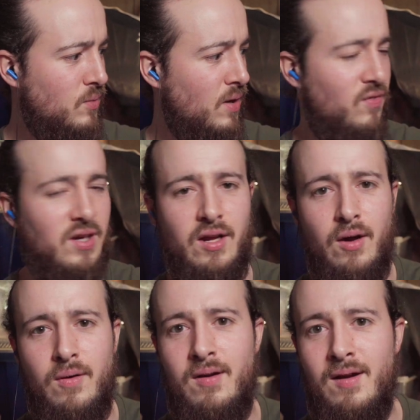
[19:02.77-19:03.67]
great
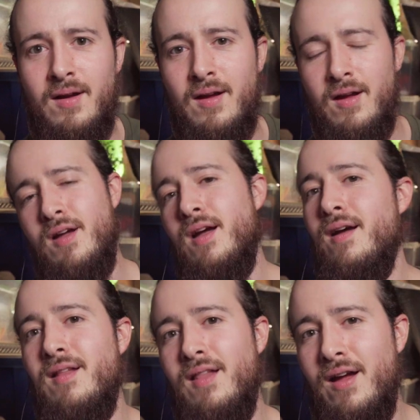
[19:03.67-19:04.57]
video?
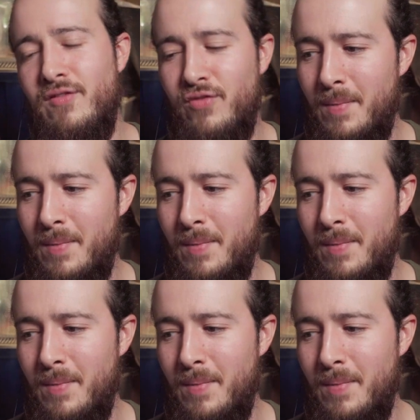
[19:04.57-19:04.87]
Live from